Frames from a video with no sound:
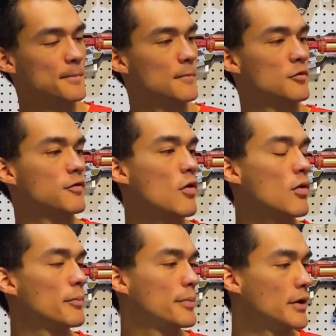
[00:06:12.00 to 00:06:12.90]

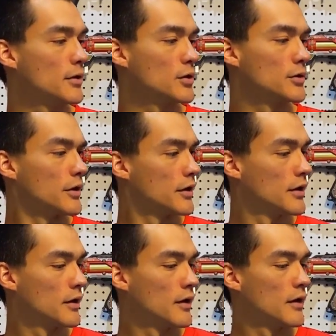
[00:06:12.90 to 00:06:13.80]
full build
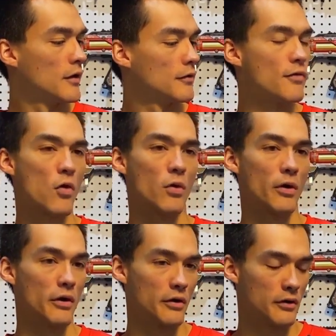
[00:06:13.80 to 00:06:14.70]

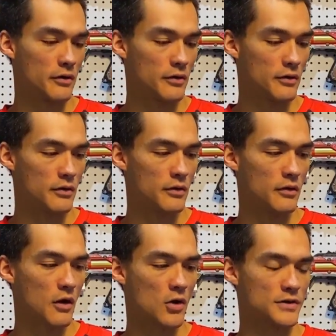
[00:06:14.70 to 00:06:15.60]
for
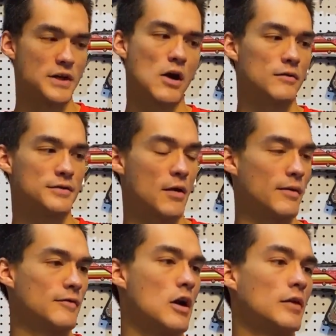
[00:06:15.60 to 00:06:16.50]
ourselves that
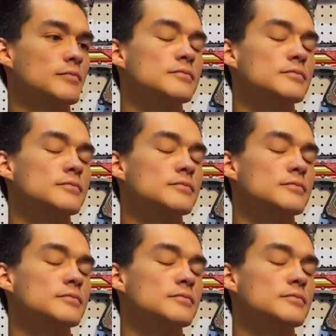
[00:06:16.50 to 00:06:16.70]
we've done.